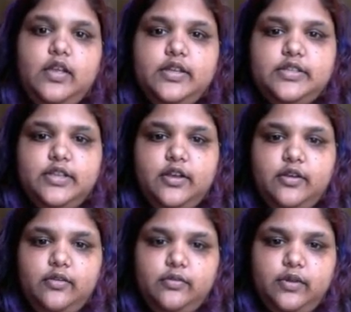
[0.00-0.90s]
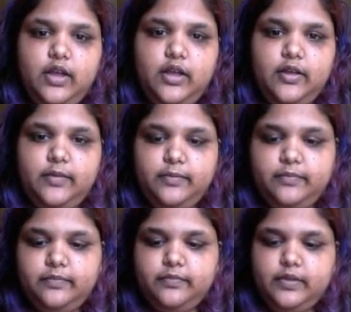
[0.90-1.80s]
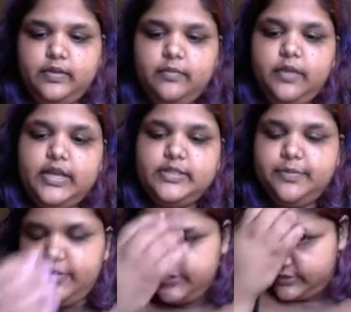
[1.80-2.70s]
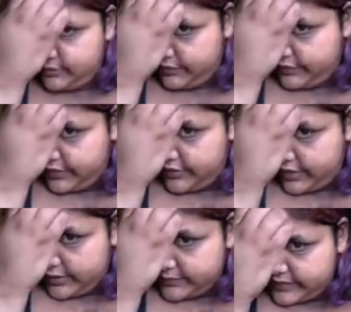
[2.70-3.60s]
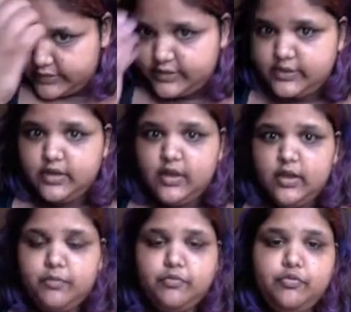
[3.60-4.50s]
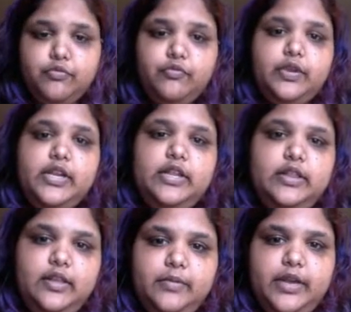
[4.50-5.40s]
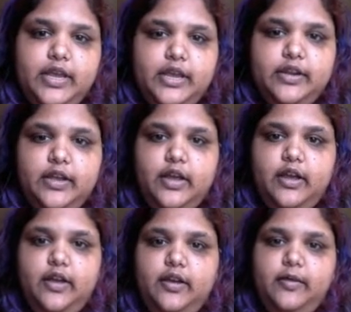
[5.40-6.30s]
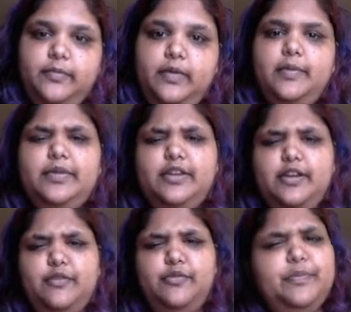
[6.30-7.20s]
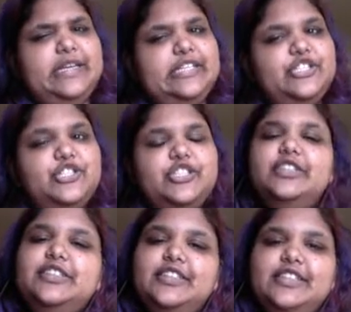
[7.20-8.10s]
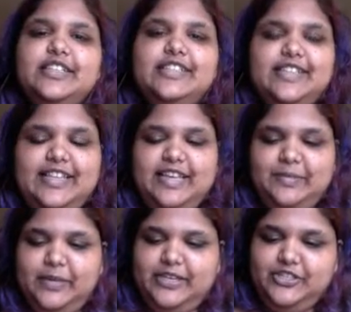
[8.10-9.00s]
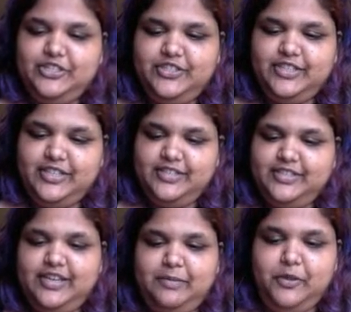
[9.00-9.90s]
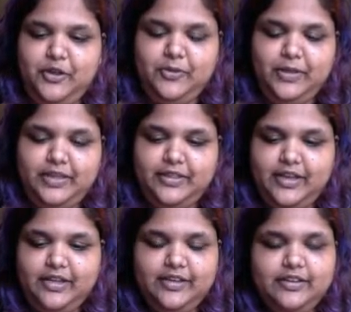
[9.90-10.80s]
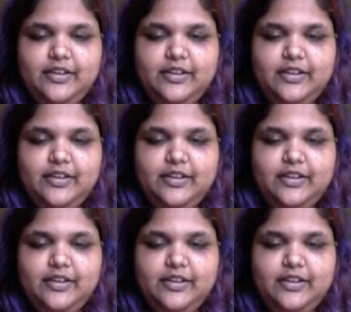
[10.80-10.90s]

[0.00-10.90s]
So, my experience with video games is pretty limited. I'm gonna go with Peach, because I like Peach, because I'm a hoe like that.